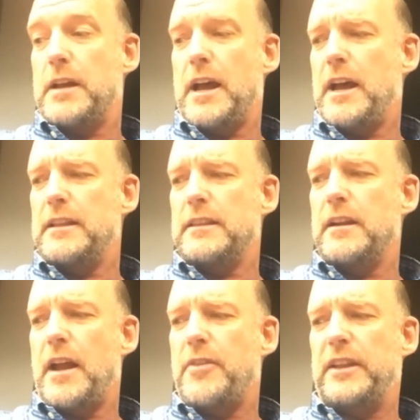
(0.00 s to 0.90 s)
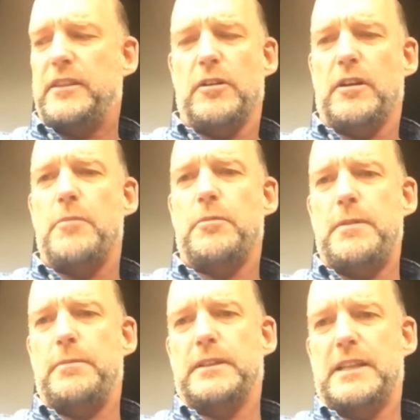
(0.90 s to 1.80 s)
I think there are a couple
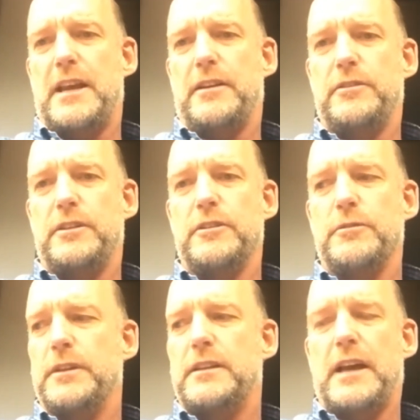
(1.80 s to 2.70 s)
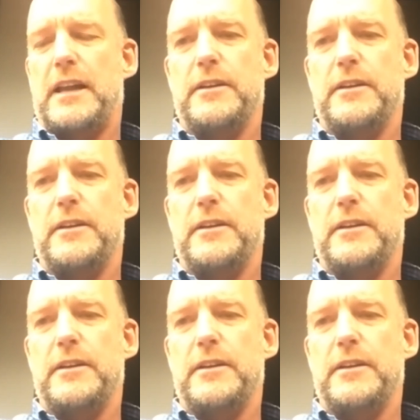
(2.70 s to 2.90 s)
people in town who do, but I